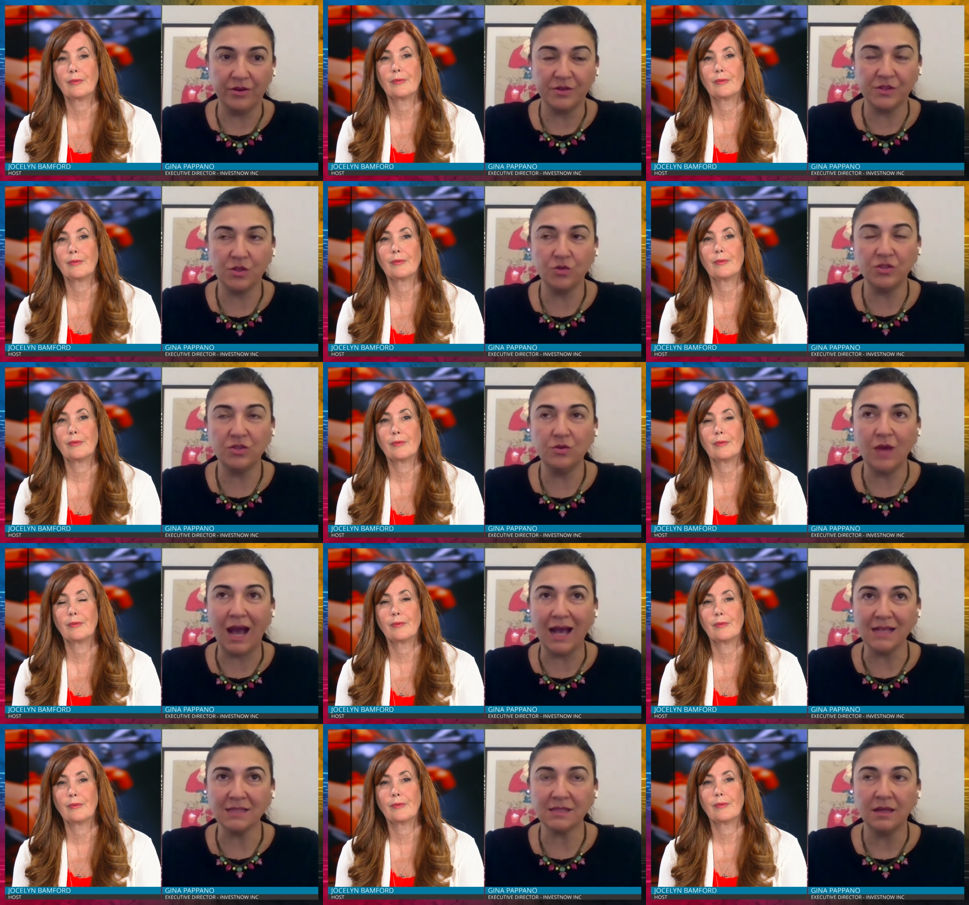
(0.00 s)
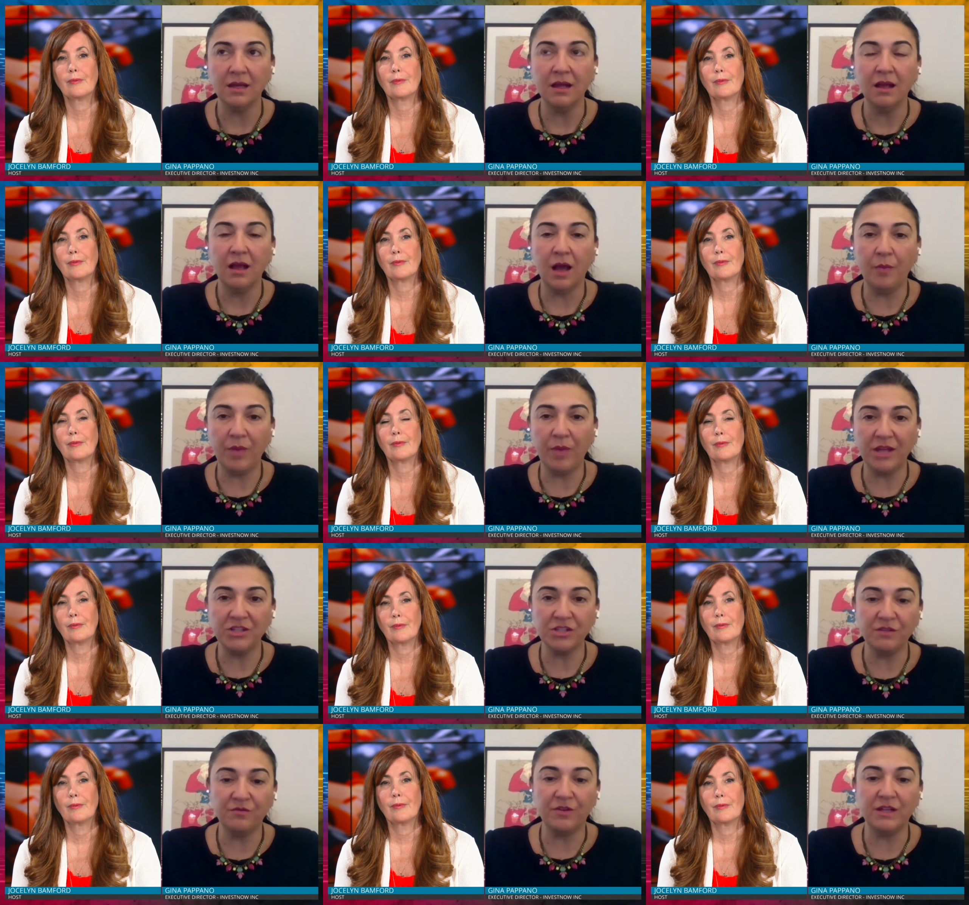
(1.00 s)
Speaker 1: So to ask a
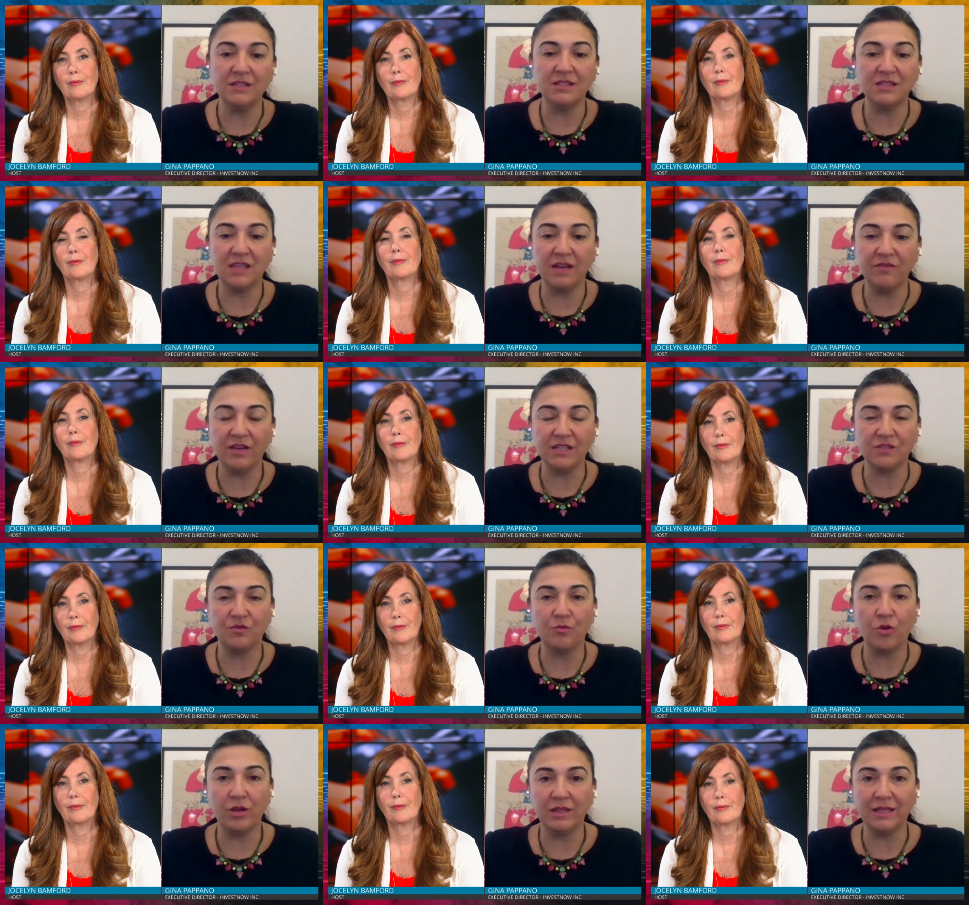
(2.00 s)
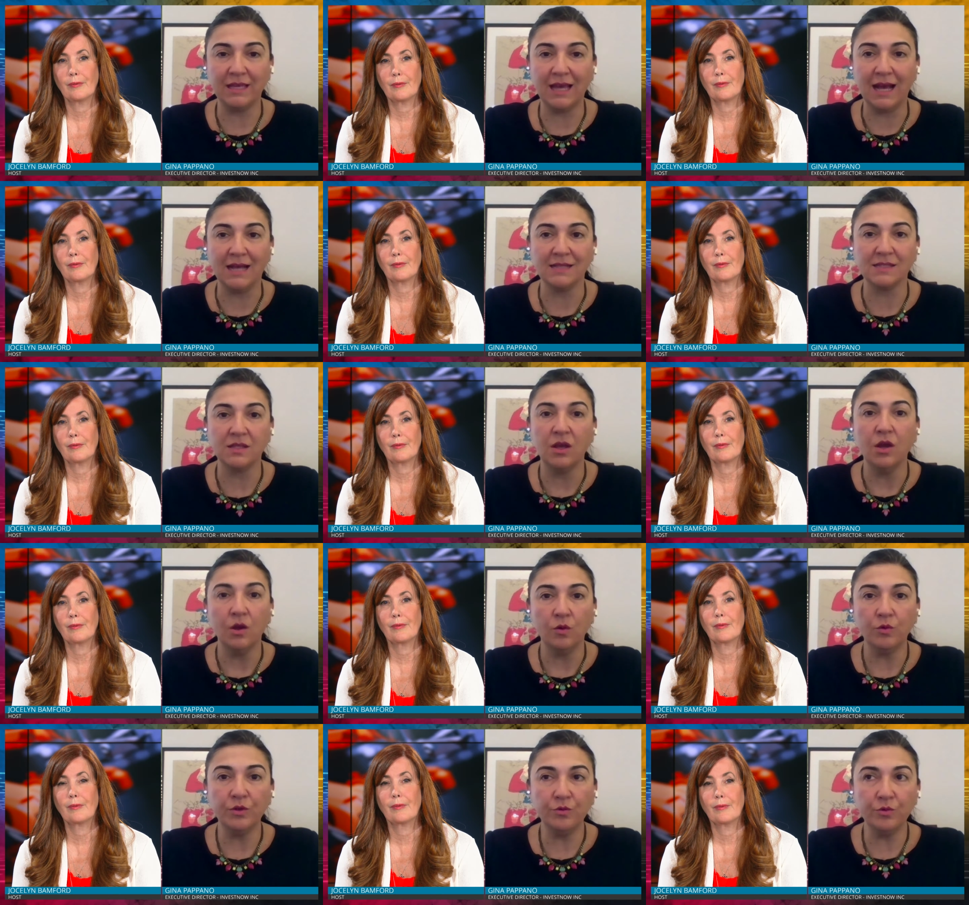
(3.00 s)
pension fund to divest from oil and gas
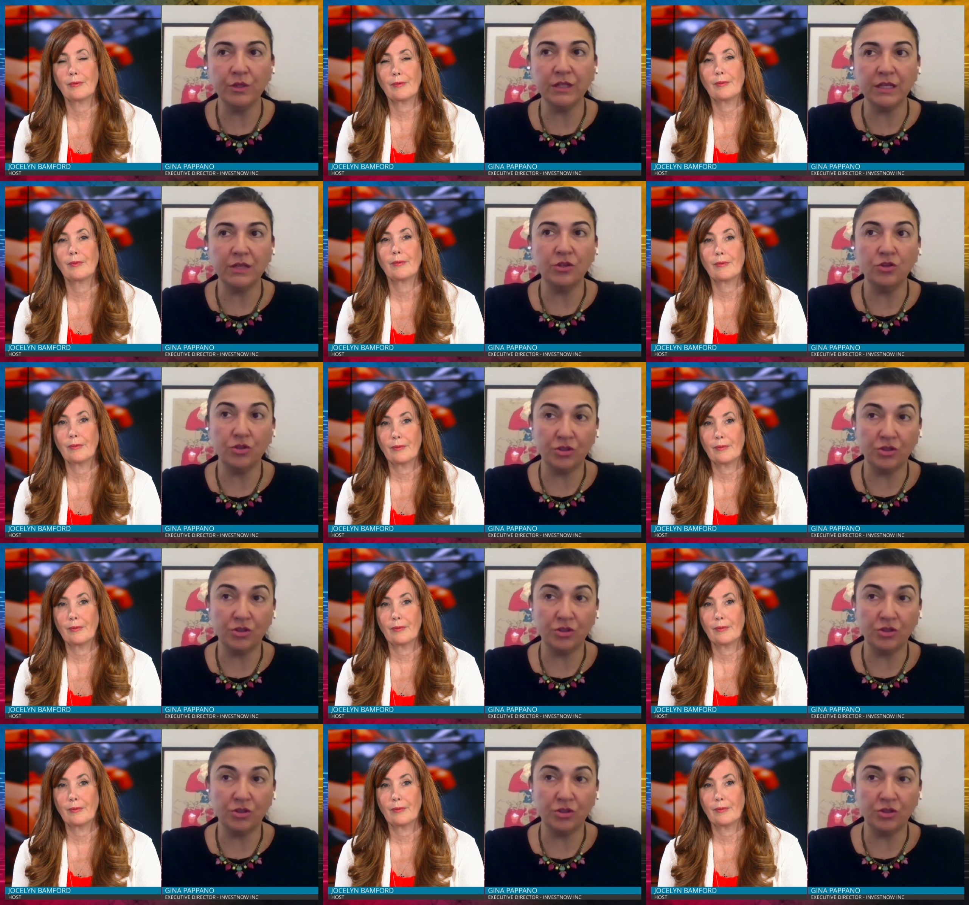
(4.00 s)
would really you,